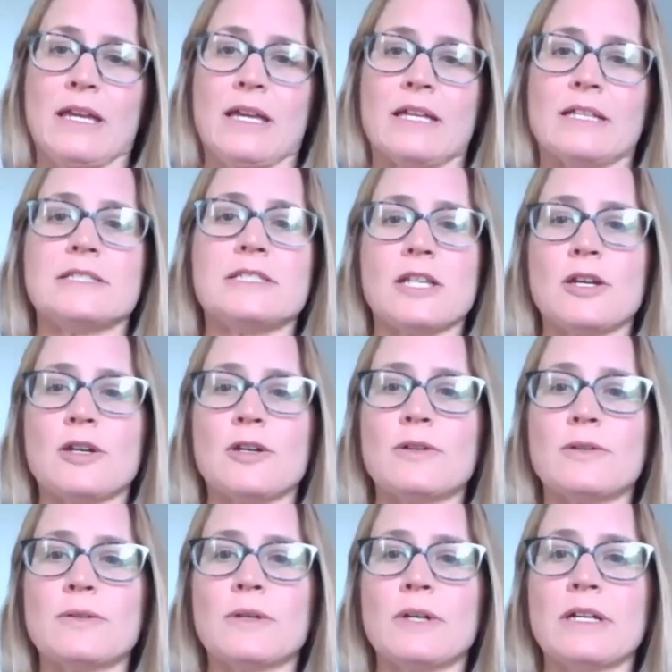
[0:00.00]
And
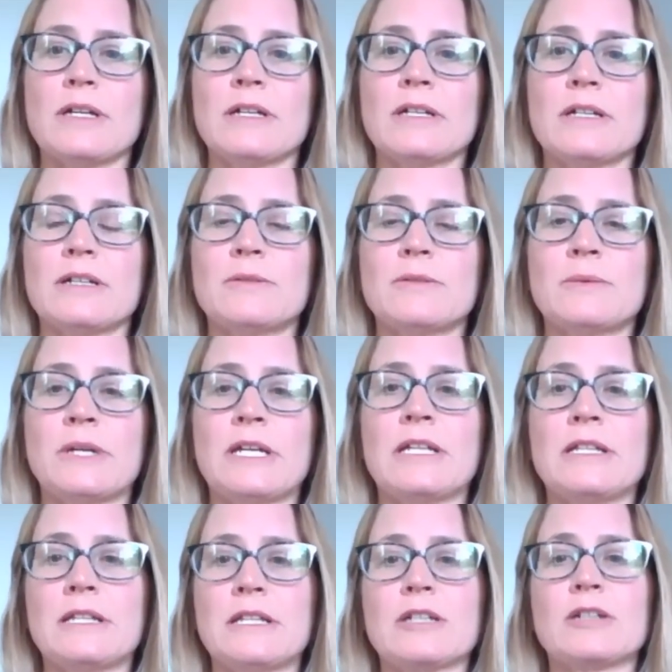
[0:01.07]
so
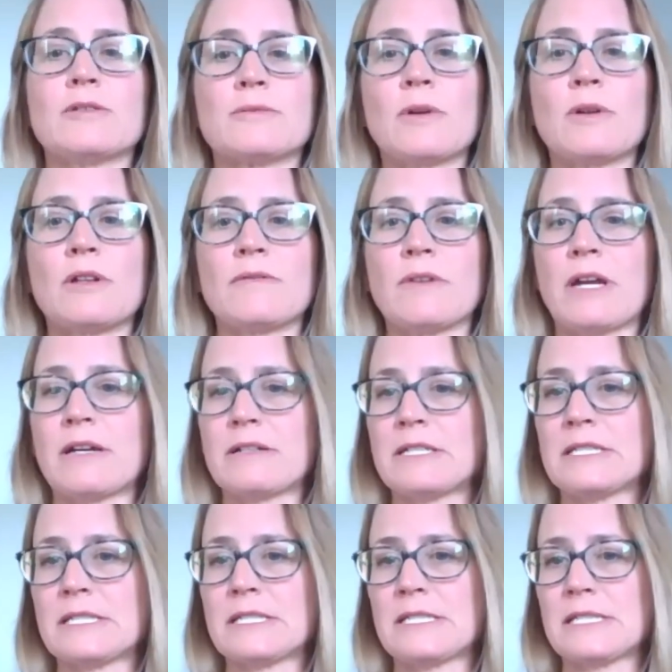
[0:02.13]
when the
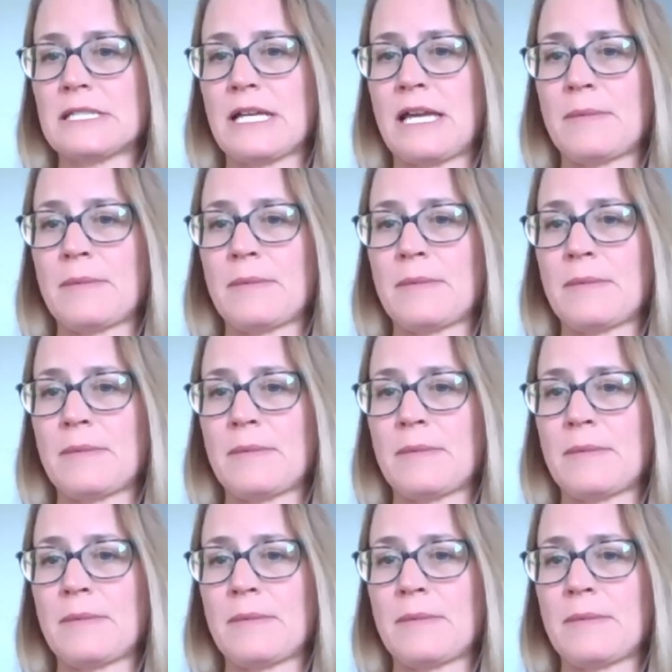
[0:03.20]
coronavirus